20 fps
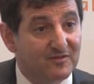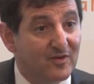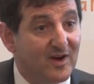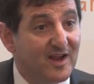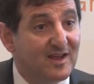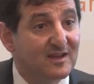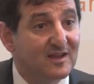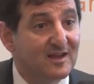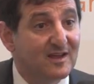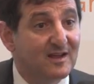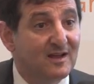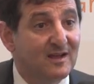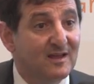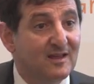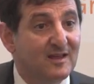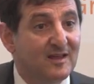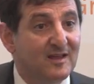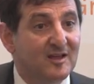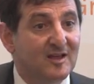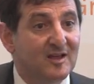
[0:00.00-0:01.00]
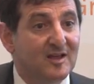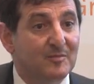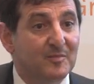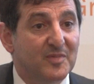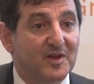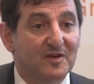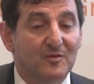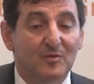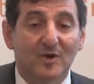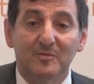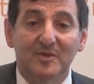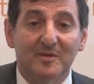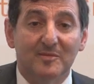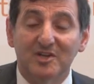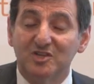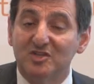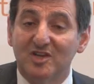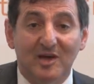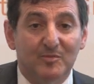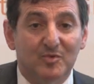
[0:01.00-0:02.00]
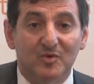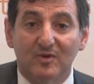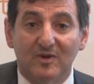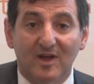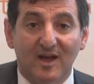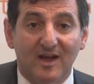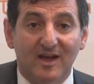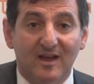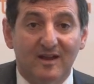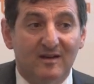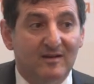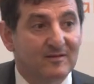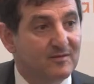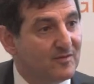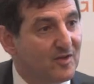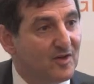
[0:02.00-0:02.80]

franking, but it won't be much capital gain.